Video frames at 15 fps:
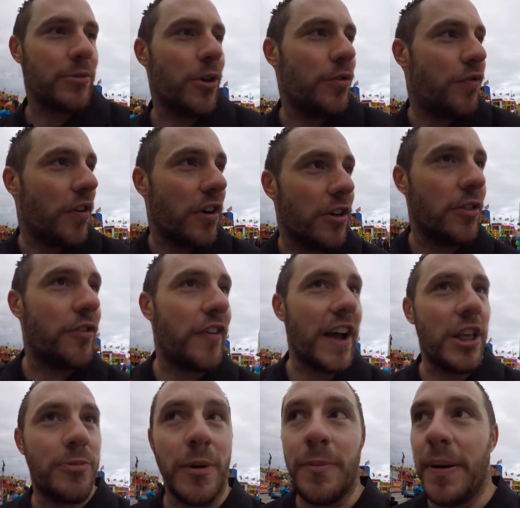do follow the
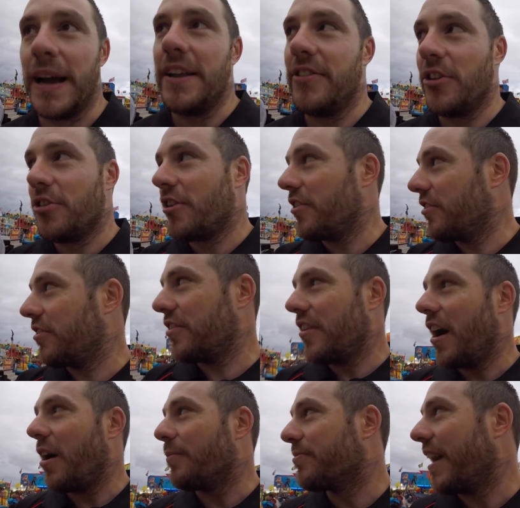Facebook pages because
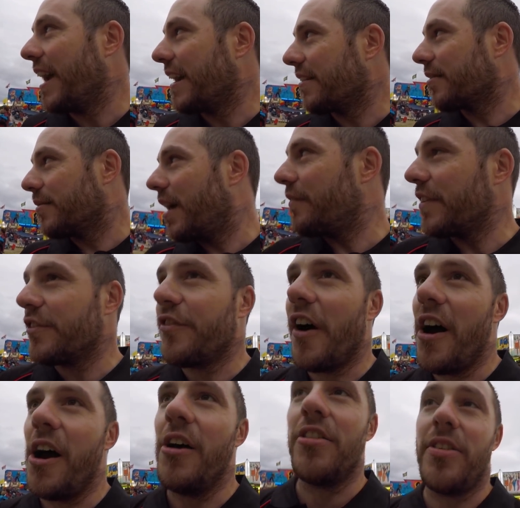I'm taking some lovely
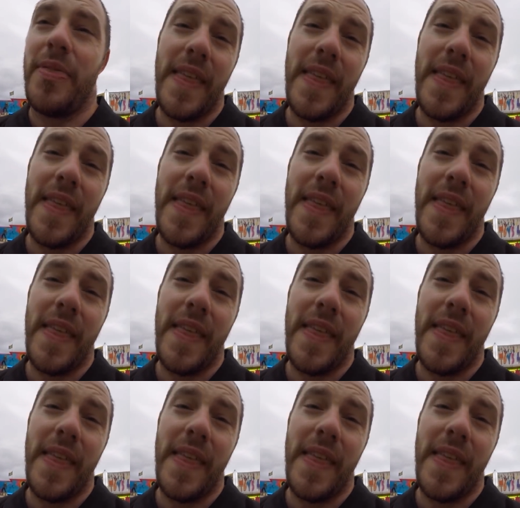photos.